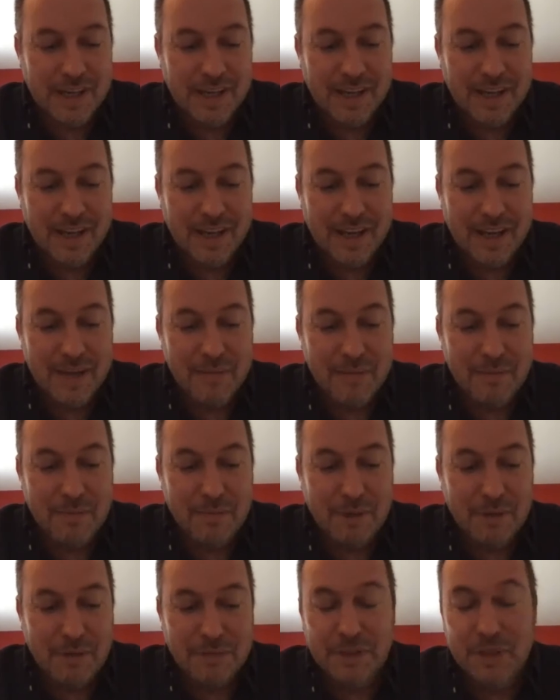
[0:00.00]
Um,
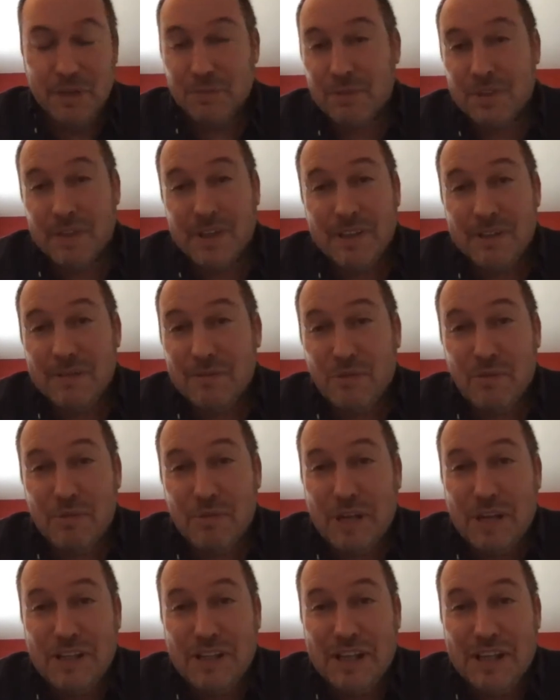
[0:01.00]
but, you know,
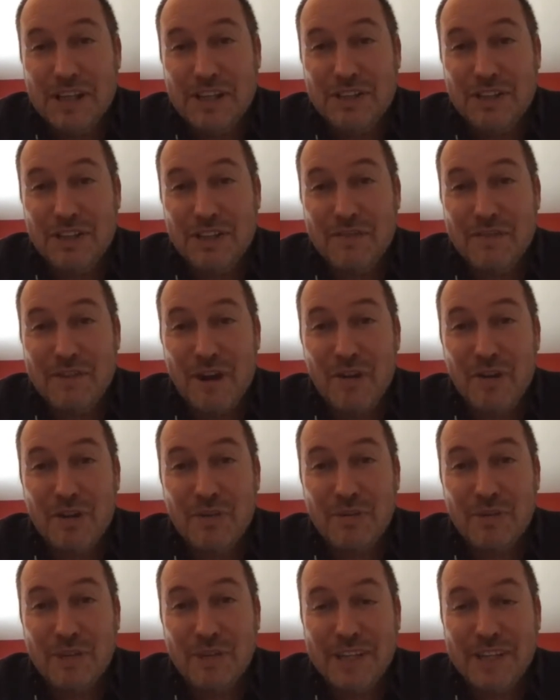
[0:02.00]
it's still a
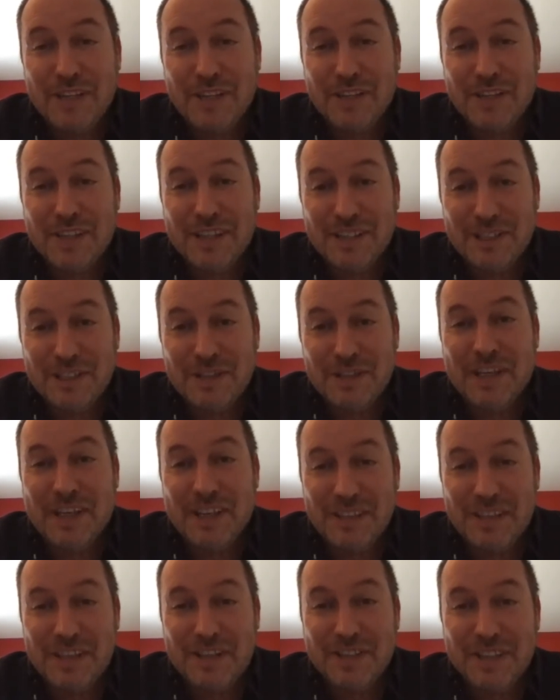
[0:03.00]
valuable exercise. You
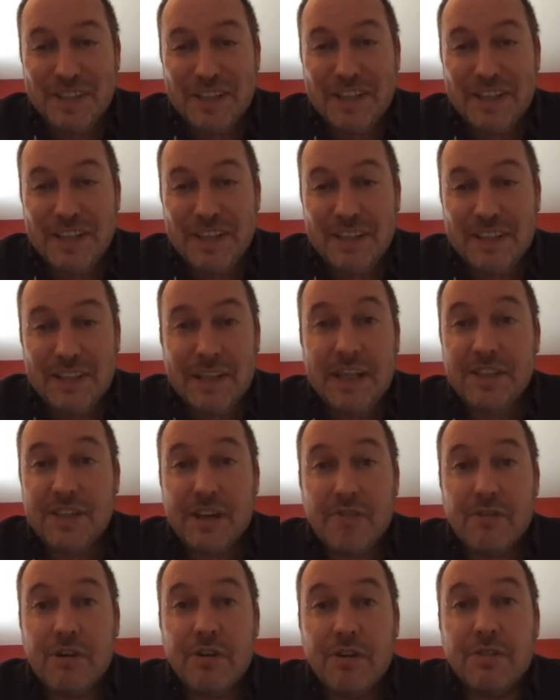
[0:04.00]
can they articulate it? Is it
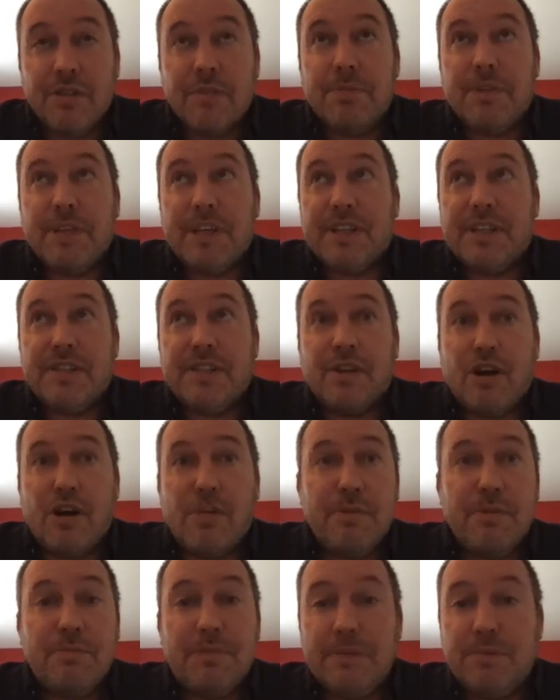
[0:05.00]
around the place? Is it
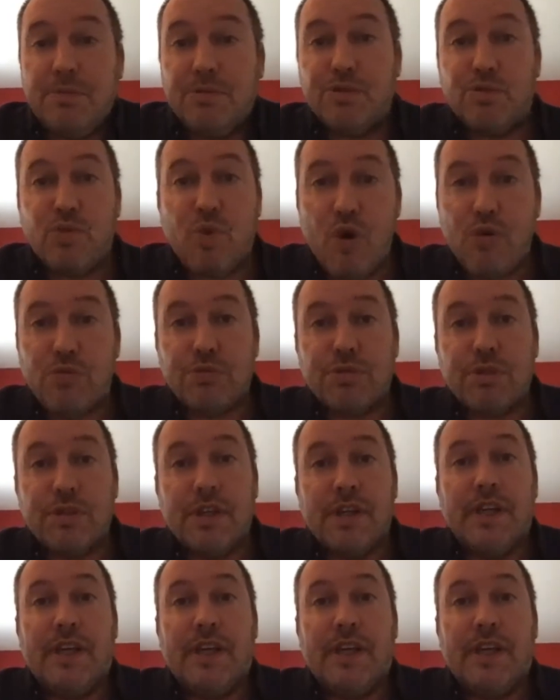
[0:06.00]
up in people's walls?